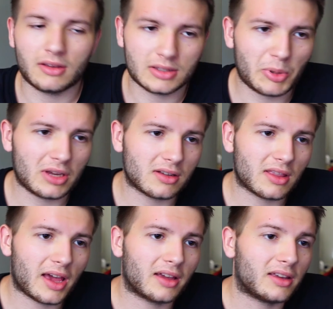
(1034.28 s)
Speaking of
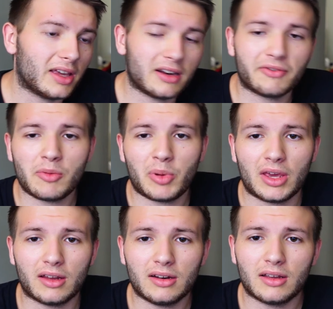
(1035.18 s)
that, get a
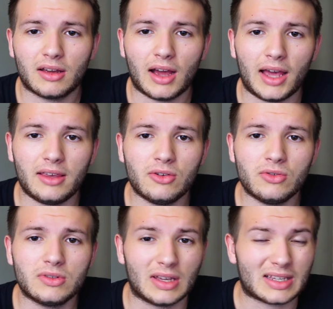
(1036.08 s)
VPN. I
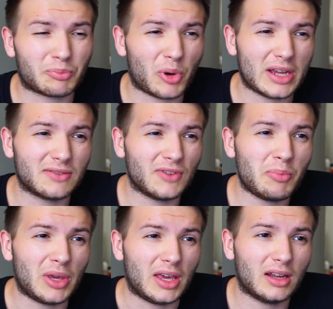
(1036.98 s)
used
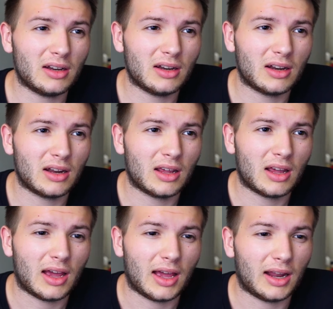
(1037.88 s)
ExpressVPN,
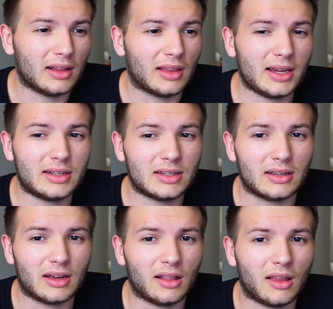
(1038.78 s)
and I liked
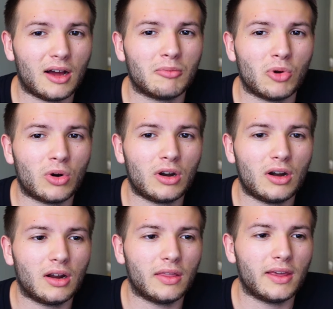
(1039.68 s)
it a lot
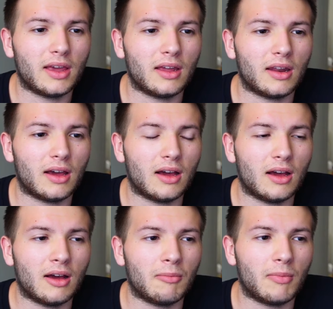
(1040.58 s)
more than,
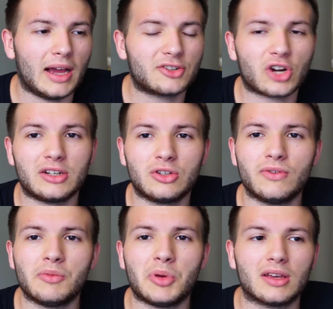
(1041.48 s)
I tried 2
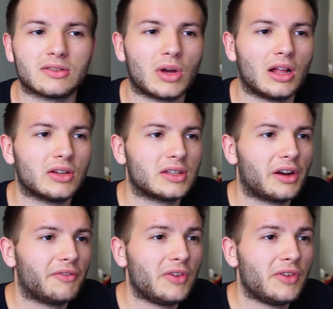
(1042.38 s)
VPNs while I was there.